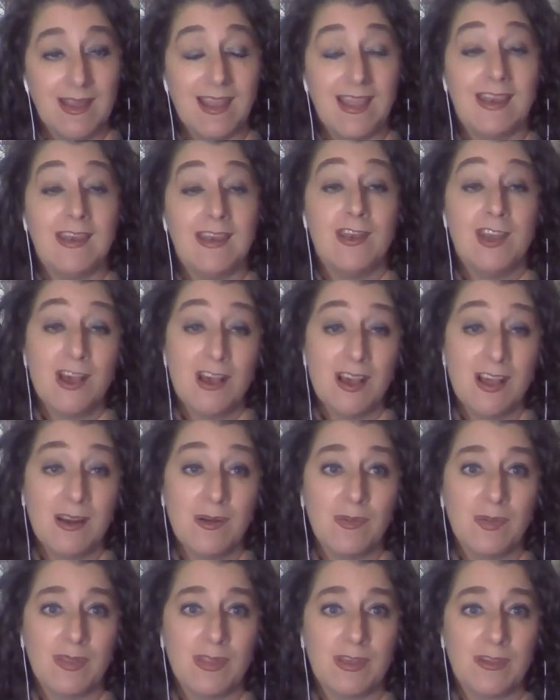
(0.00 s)
and not
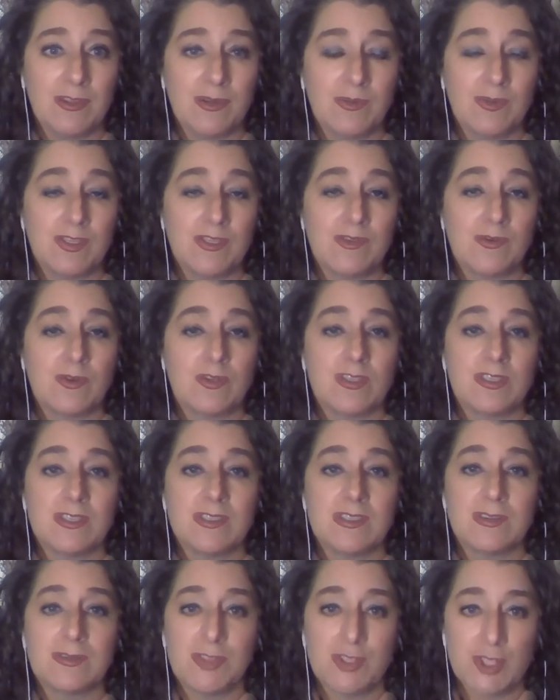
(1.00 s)
without the
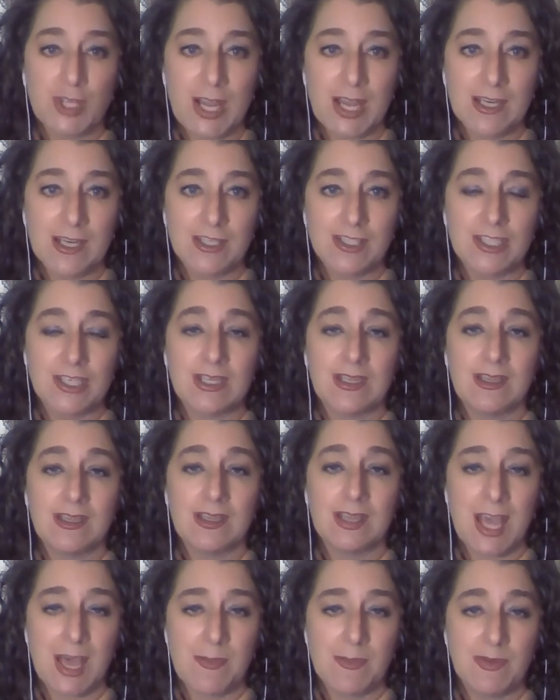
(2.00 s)
resources of strategy,
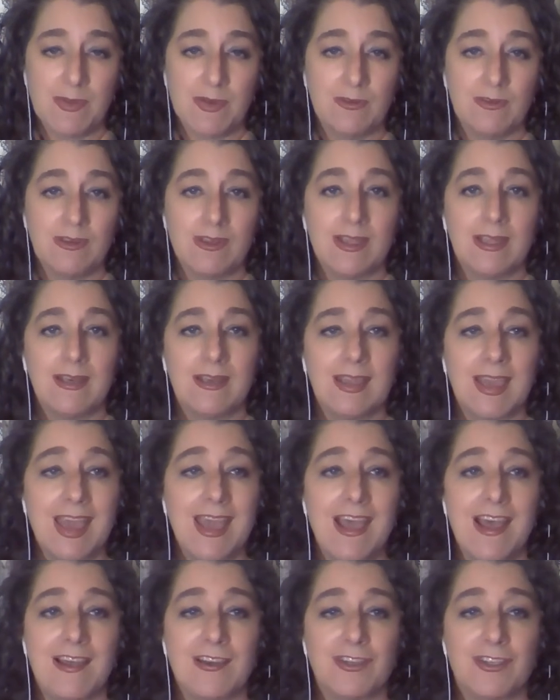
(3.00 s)
capital, and
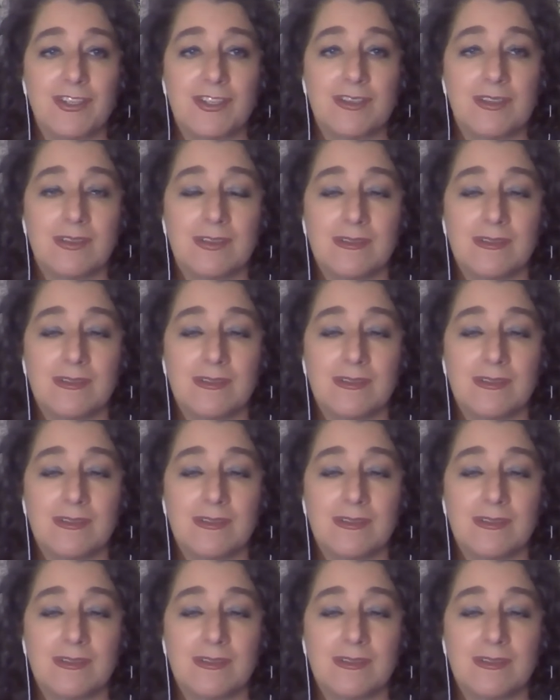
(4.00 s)
cash.